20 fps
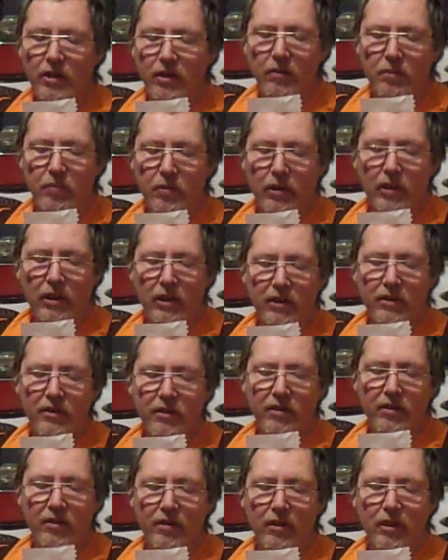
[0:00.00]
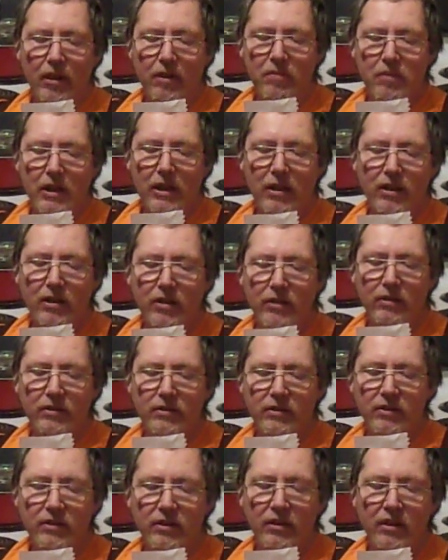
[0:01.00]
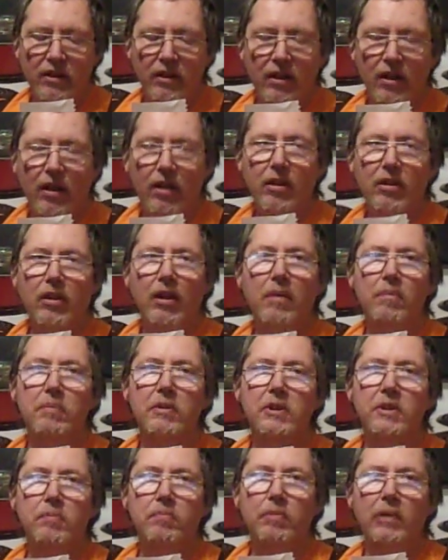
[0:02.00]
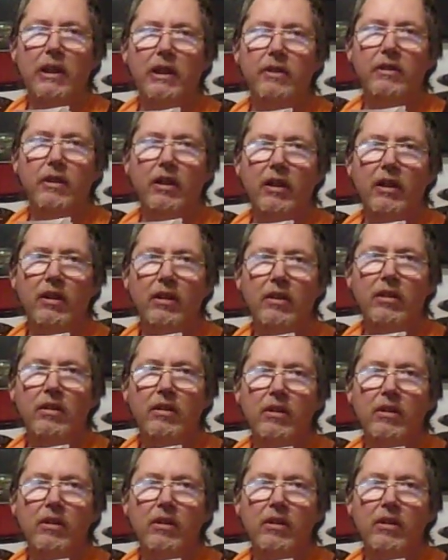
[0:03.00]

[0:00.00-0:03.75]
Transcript: you put about a cup of Splenda,